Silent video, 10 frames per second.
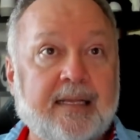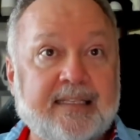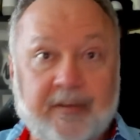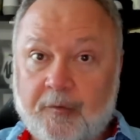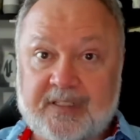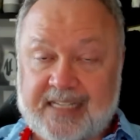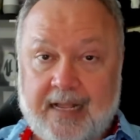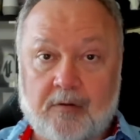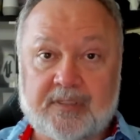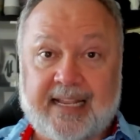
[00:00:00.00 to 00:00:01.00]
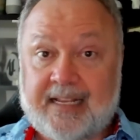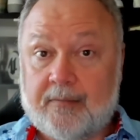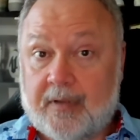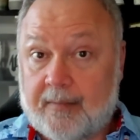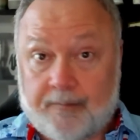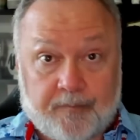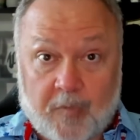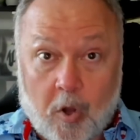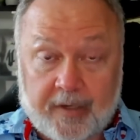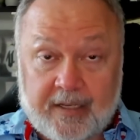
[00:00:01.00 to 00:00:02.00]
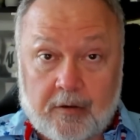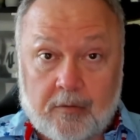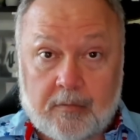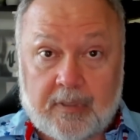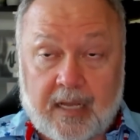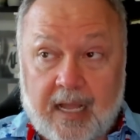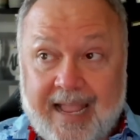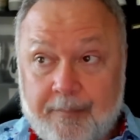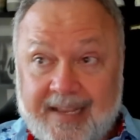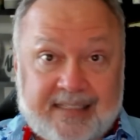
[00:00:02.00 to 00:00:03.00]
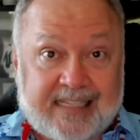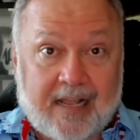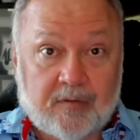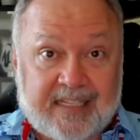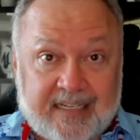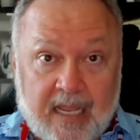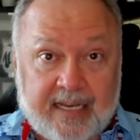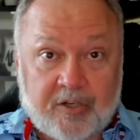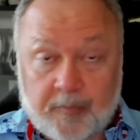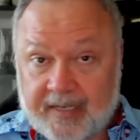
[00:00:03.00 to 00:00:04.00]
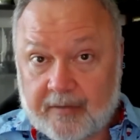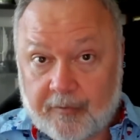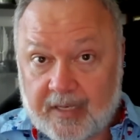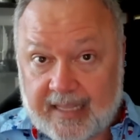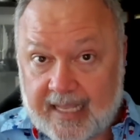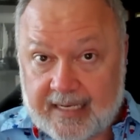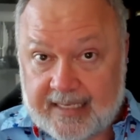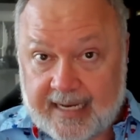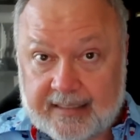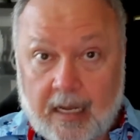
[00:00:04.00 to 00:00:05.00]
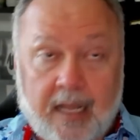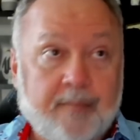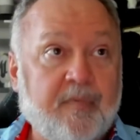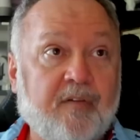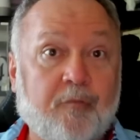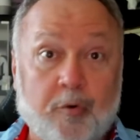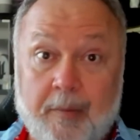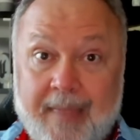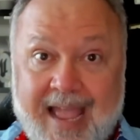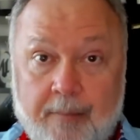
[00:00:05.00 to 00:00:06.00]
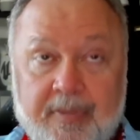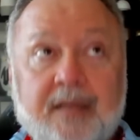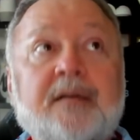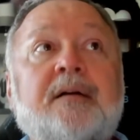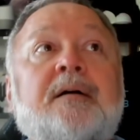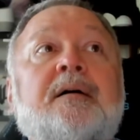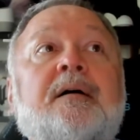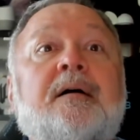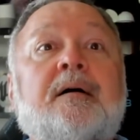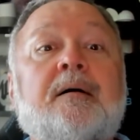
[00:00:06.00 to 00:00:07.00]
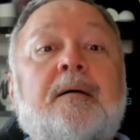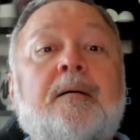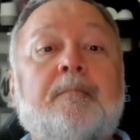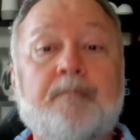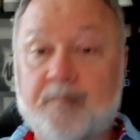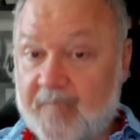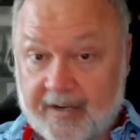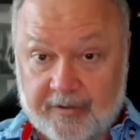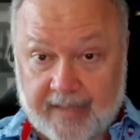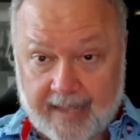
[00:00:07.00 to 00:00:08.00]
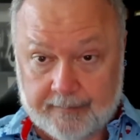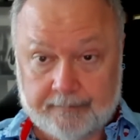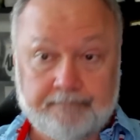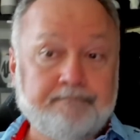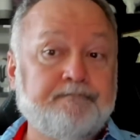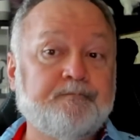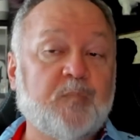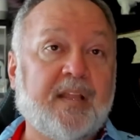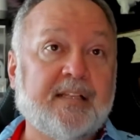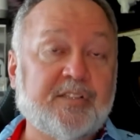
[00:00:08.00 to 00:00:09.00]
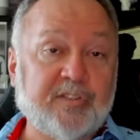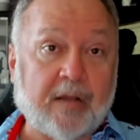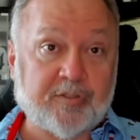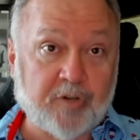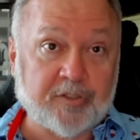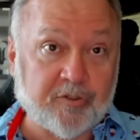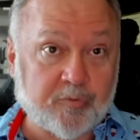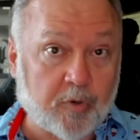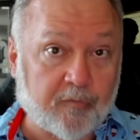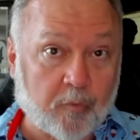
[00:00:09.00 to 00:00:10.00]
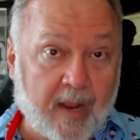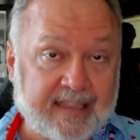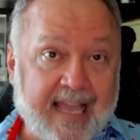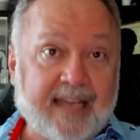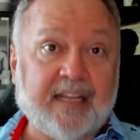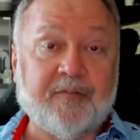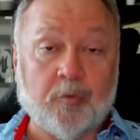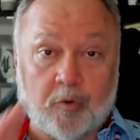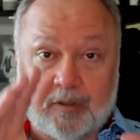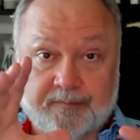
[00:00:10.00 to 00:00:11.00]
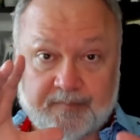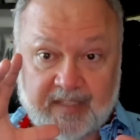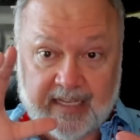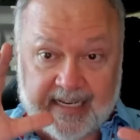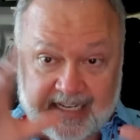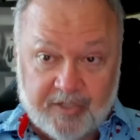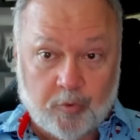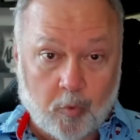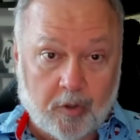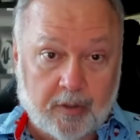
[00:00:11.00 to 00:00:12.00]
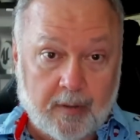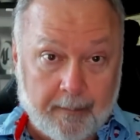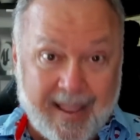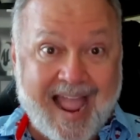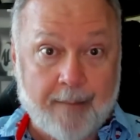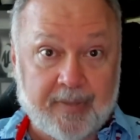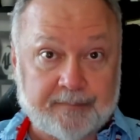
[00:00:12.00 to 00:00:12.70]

different sounds like audio uh, ambient sounds at night could be different than daytime for the map they could do that now, structures would override that. If you were an indoor map,